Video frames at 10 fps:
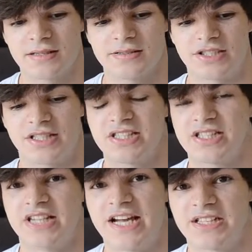So this is
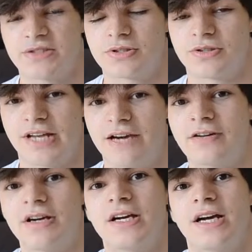A Assault Core now.
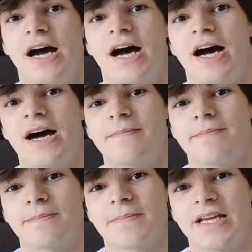
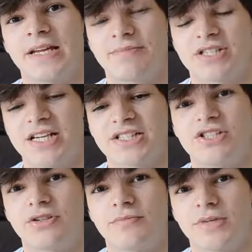Protects
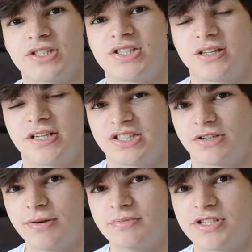your monster that it's
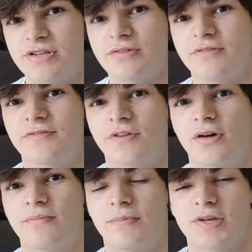equipped to
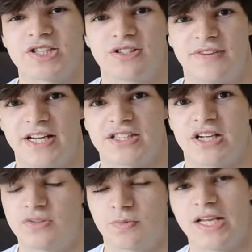from monster effects,
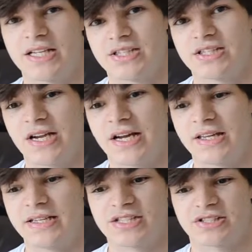as well as
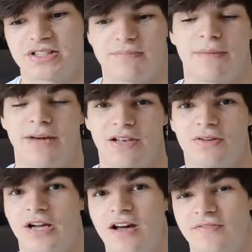the destruction by battle or
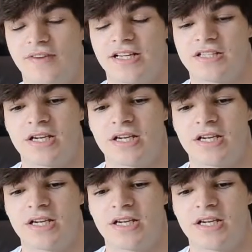card effect.